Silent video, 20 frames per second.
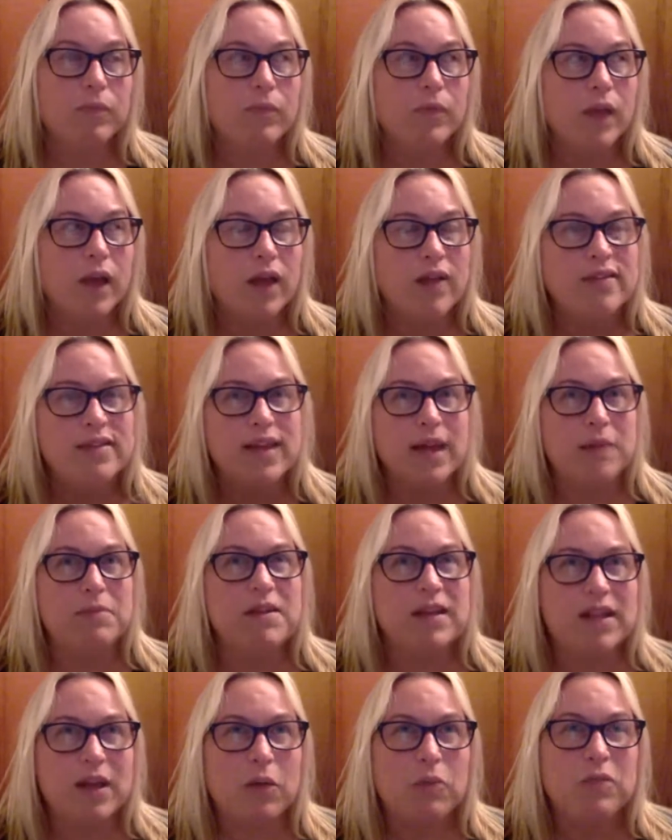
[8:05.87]
It's time to
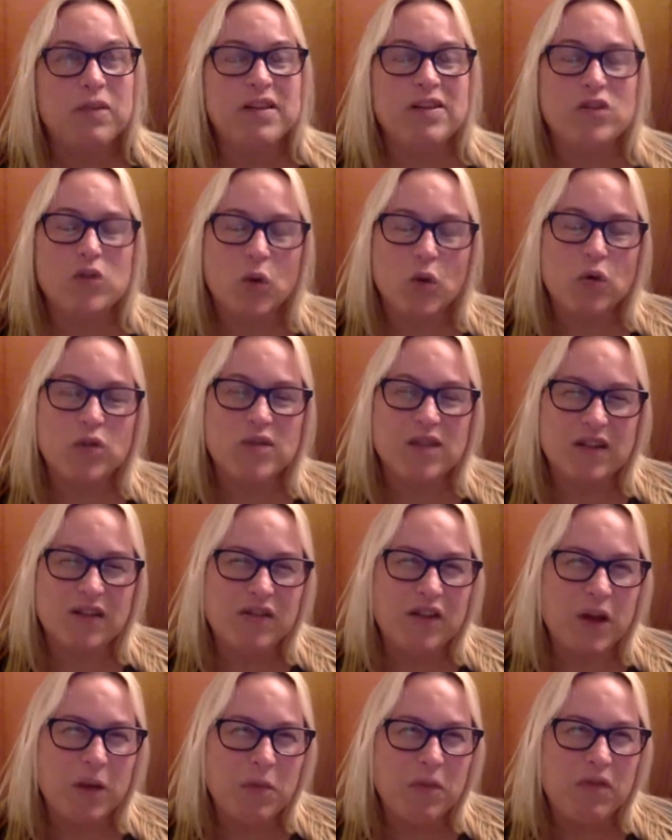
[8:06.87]
help these souls that have
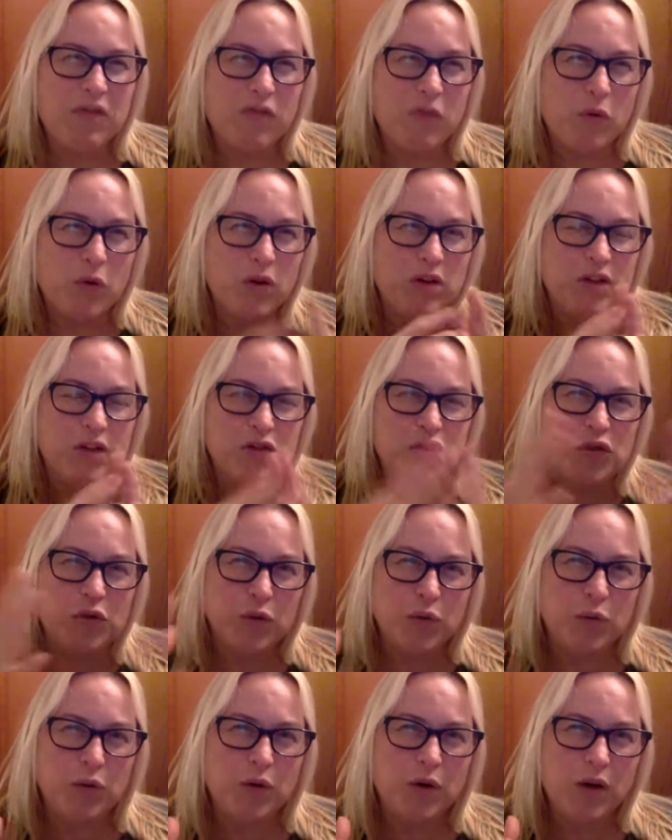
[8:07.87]
come before
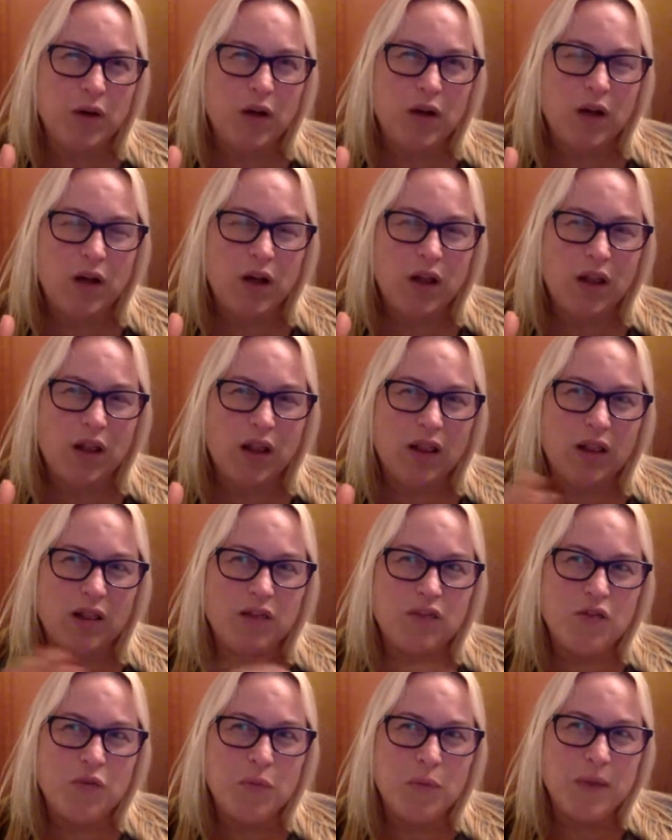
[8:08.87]
to
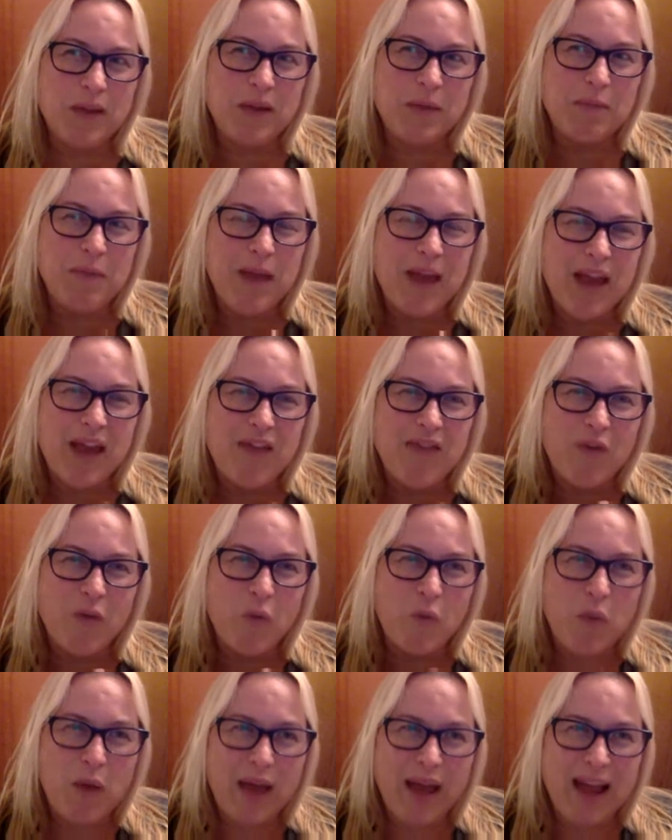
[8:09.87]
really
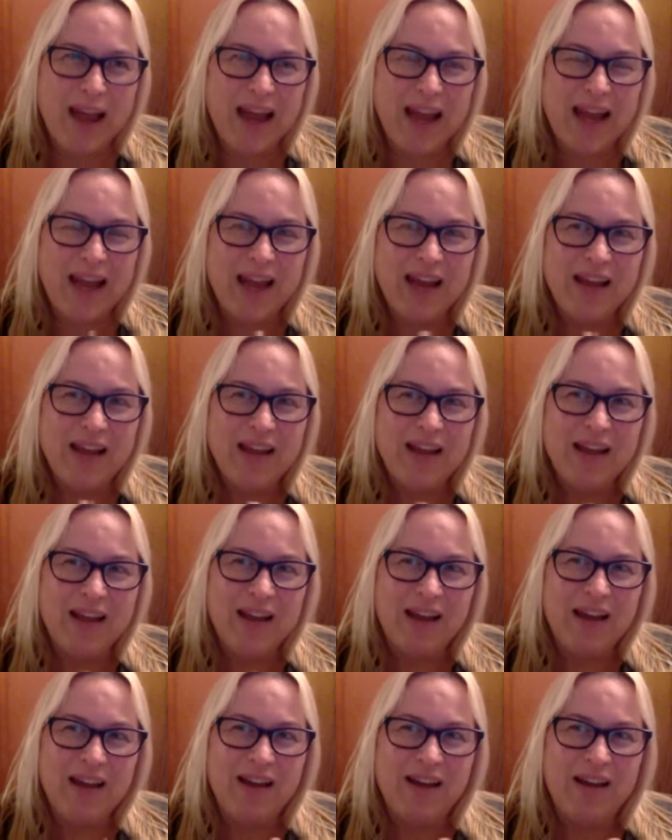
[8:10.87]
pave a way.
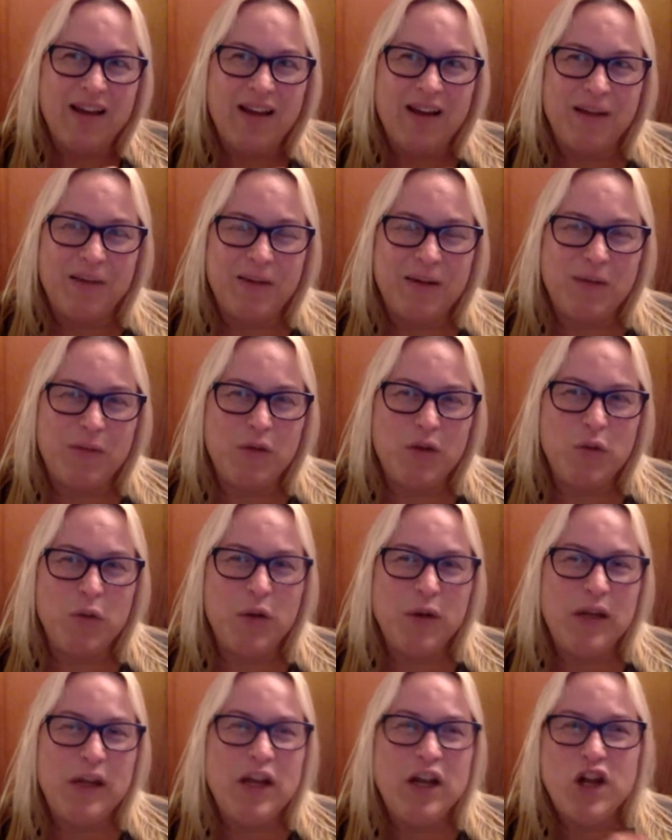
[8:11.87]
I mean, we
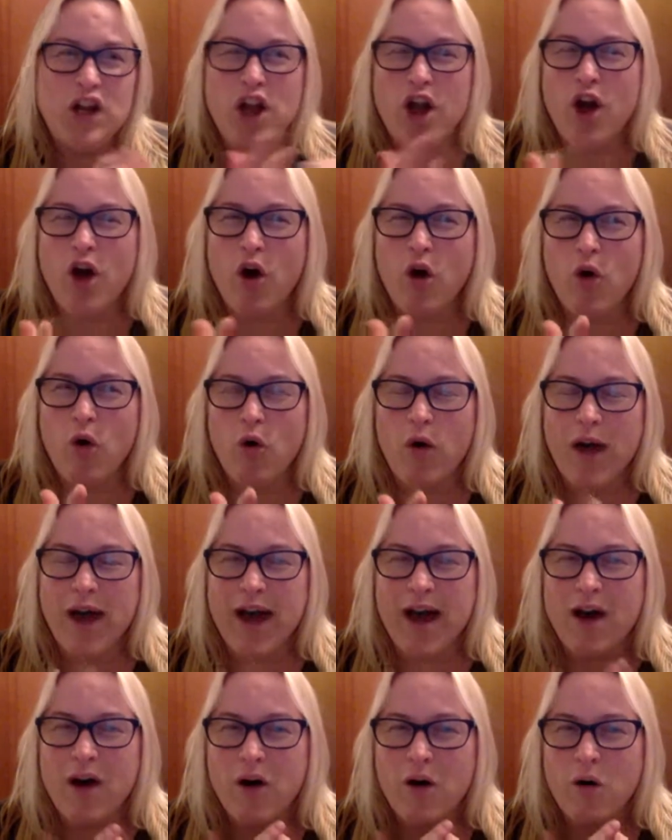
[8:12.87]
wouldn't know
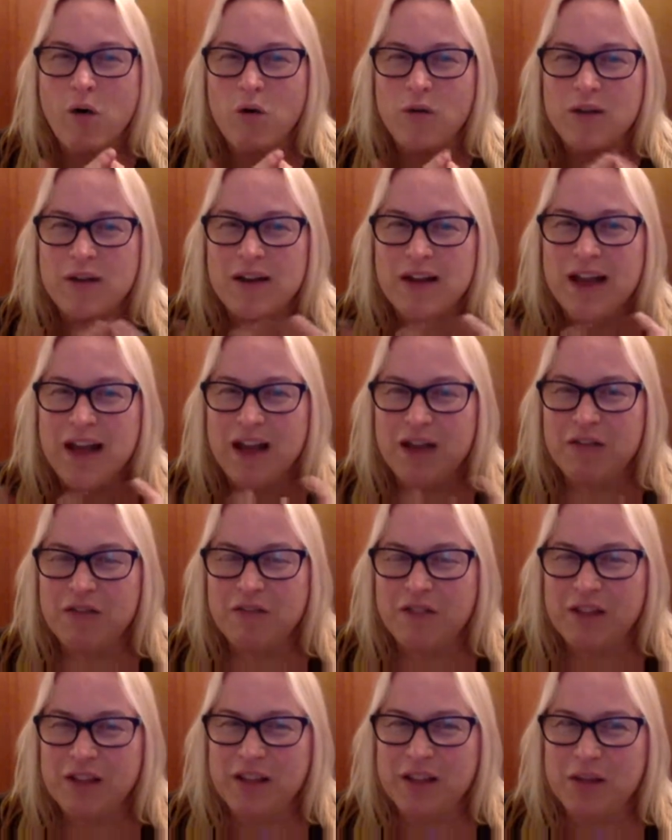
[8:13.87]
how
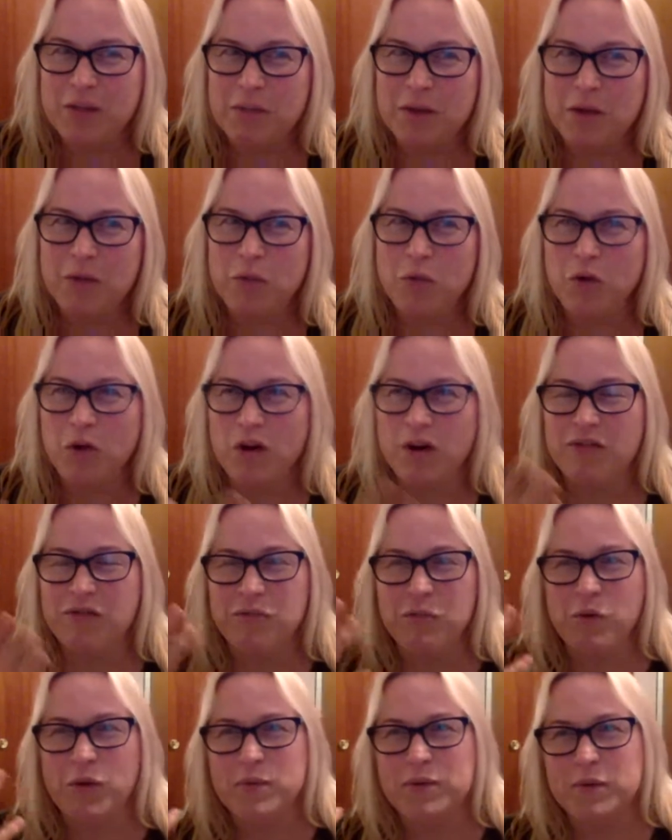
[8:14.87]
non-feeling men were if
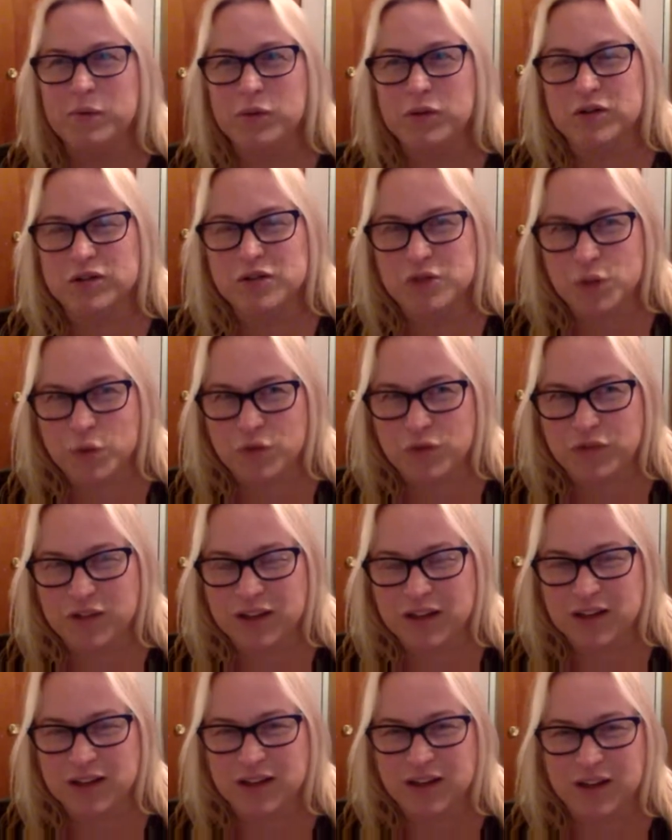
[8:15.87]
women weren't so
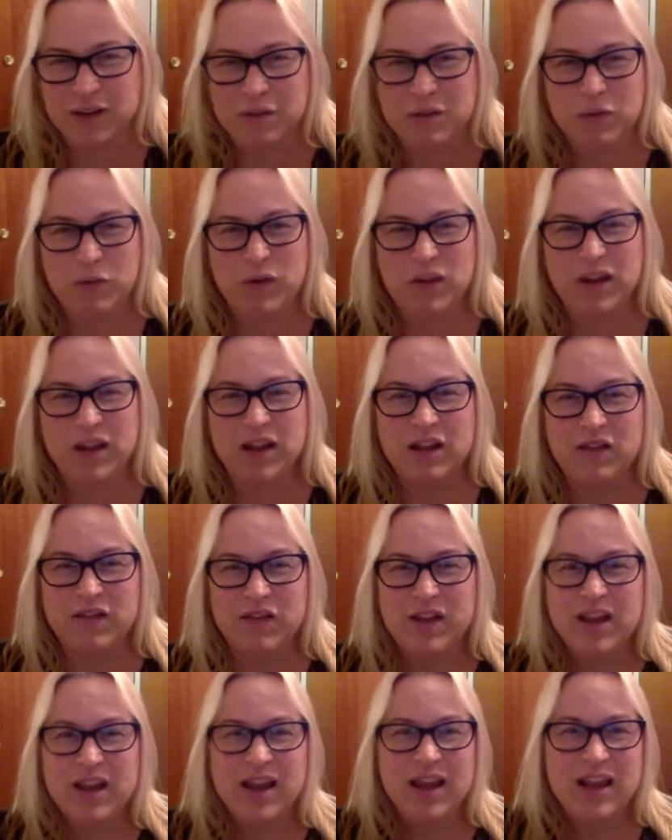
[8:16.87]
feeling. I mean, we live
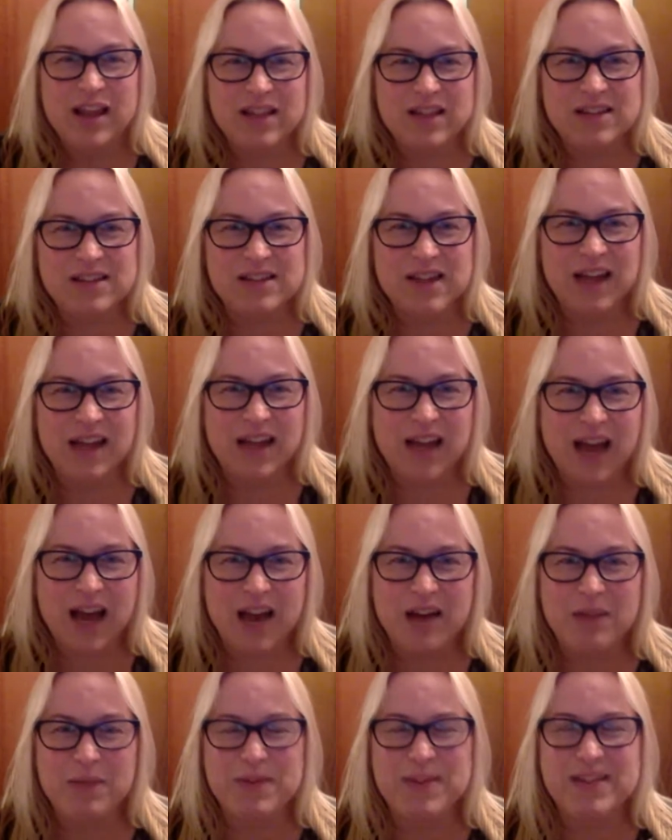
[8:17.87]
in this
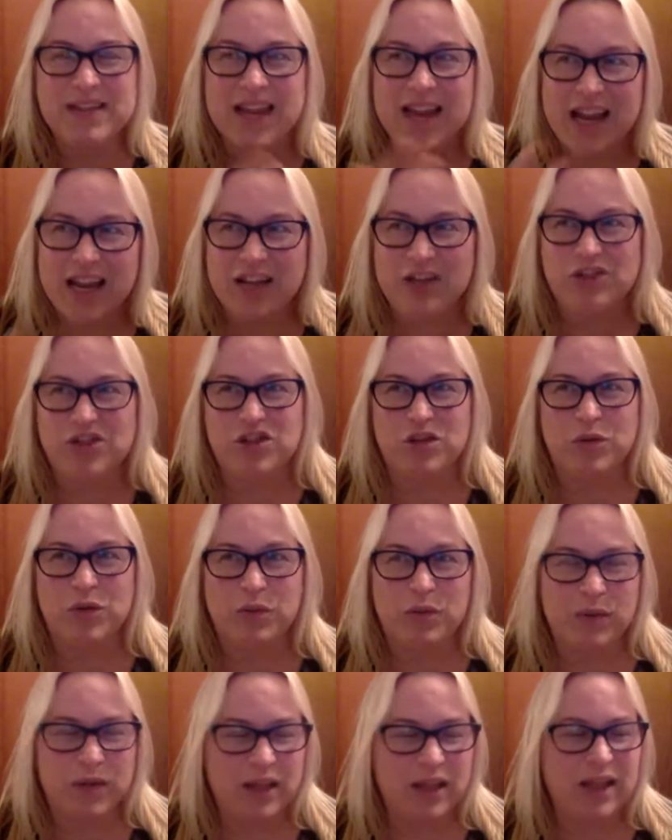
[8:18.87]
dichotomous age, so we
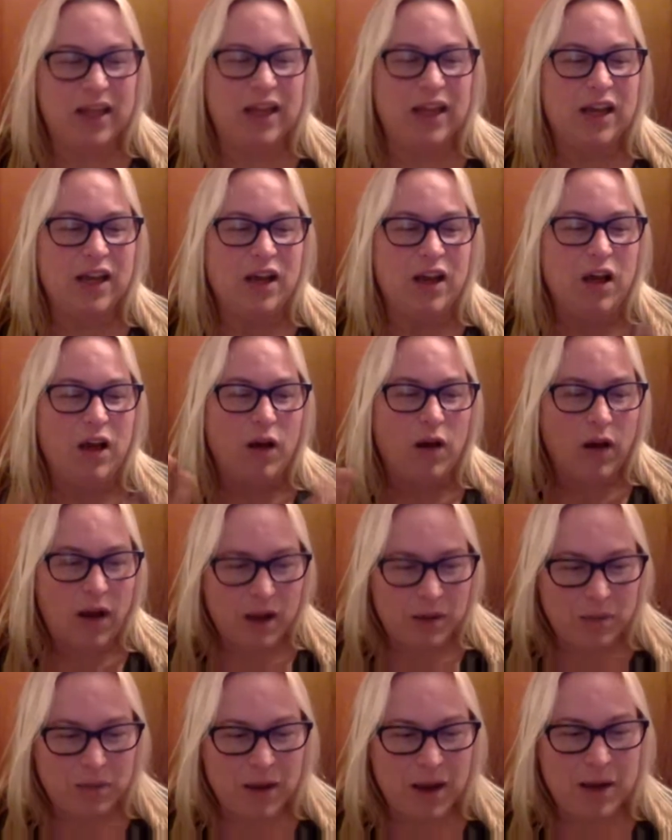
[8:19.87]
really,
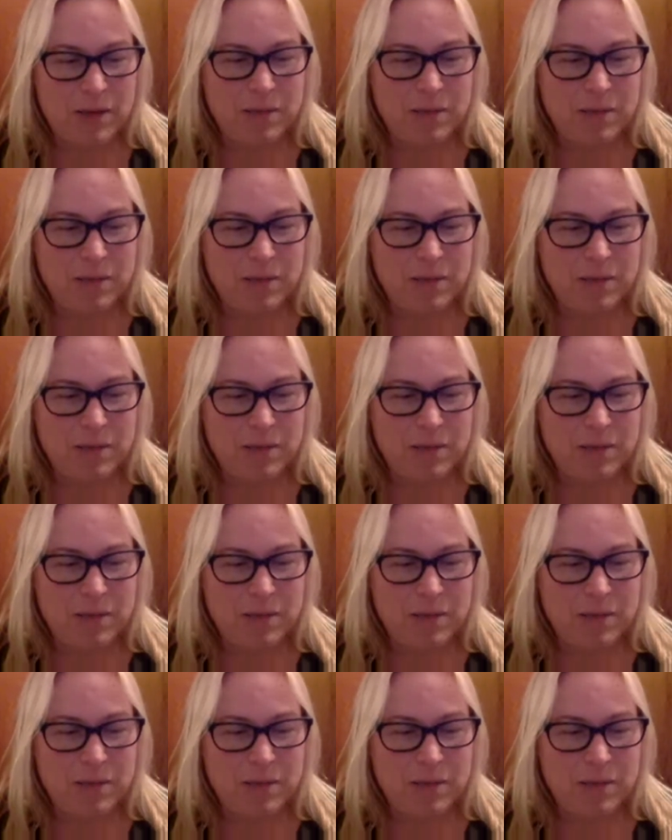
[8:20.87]
the